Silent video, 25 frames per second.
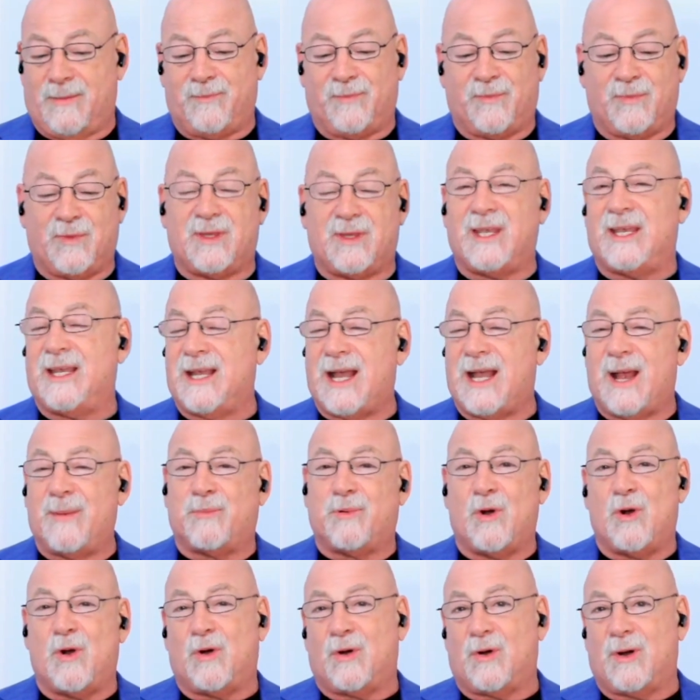DEI
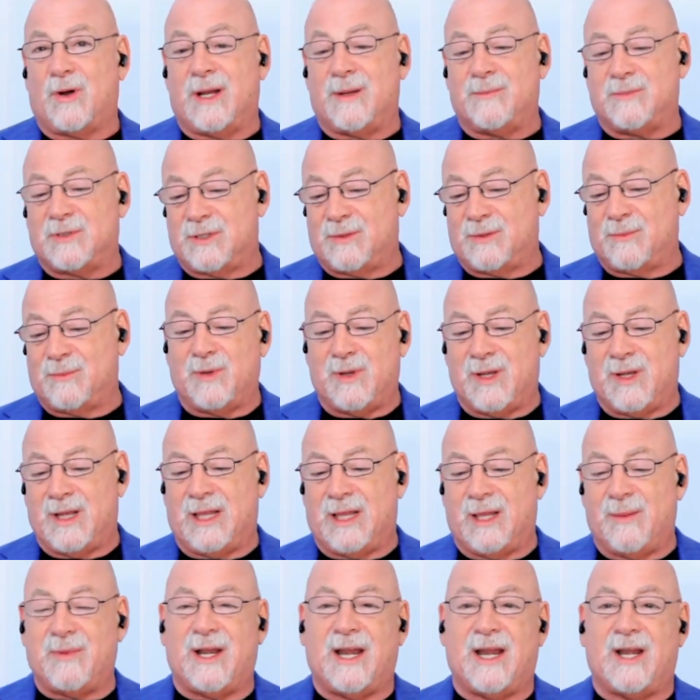programs be
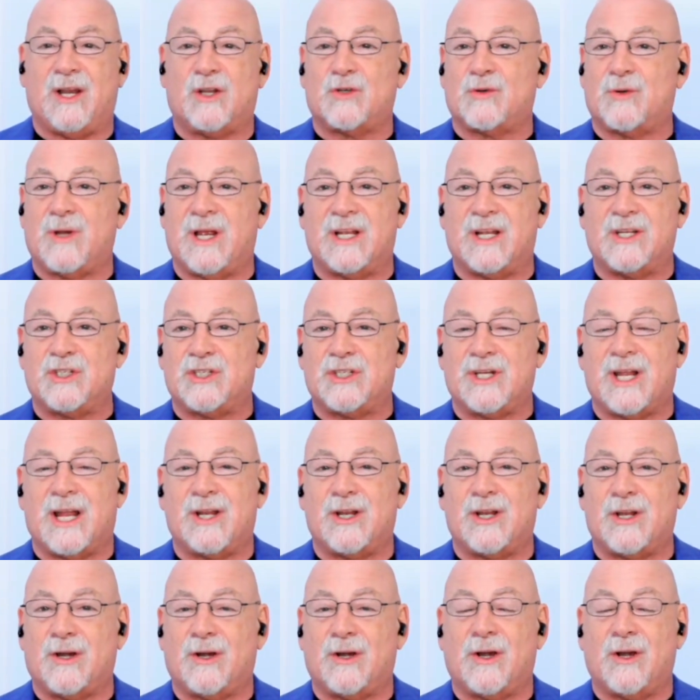eliminated,
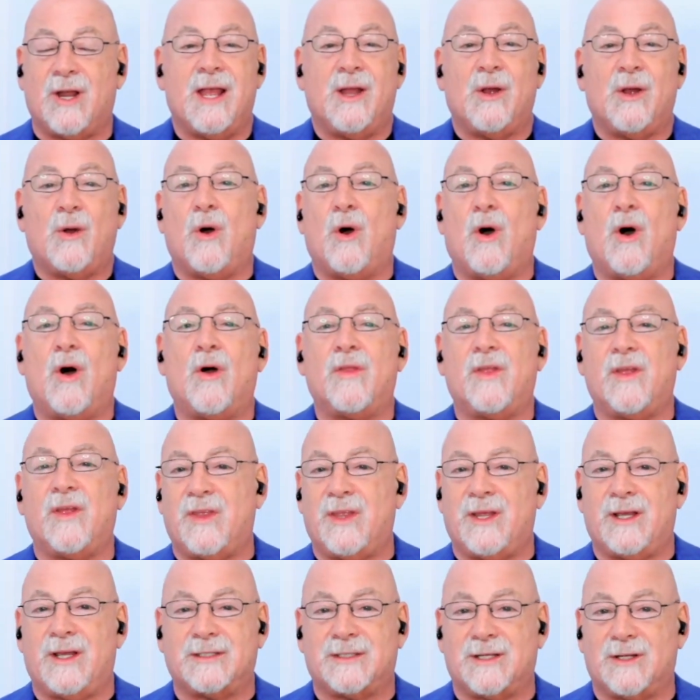transgender, all the
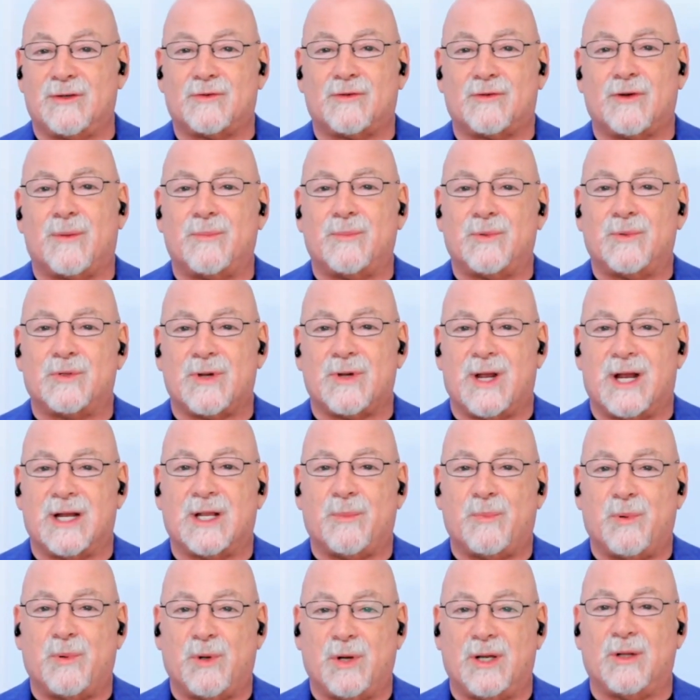things that Trump is trying
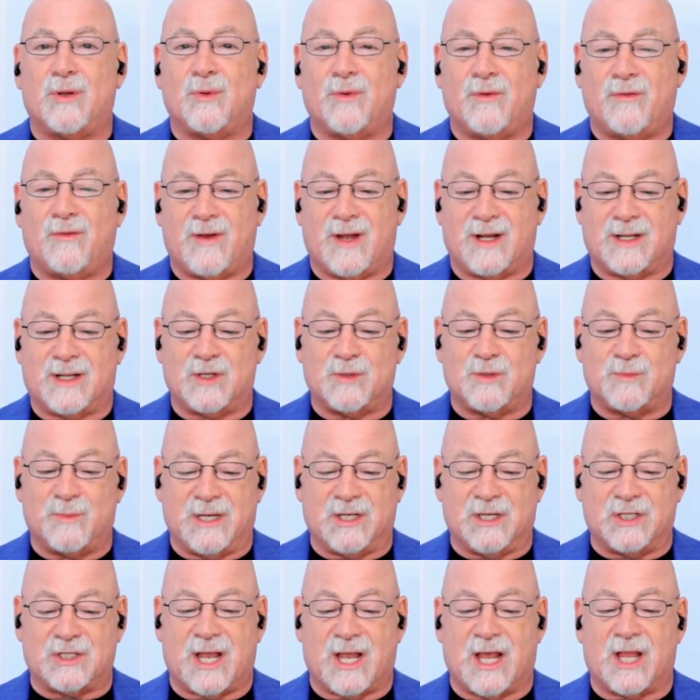to put into effect is
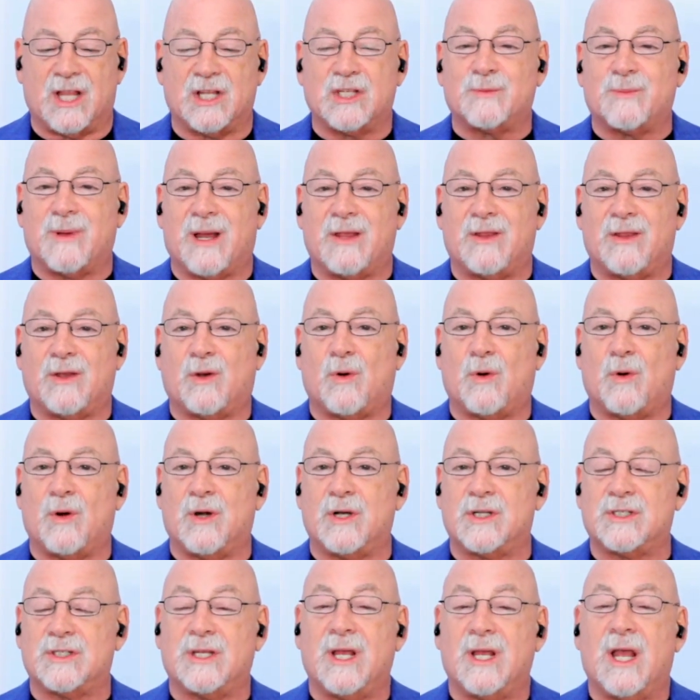being challenged by the
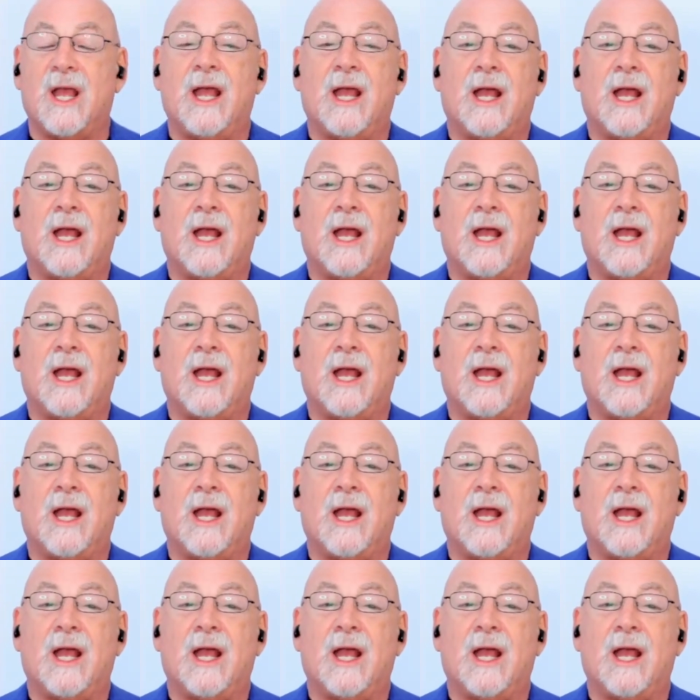courts.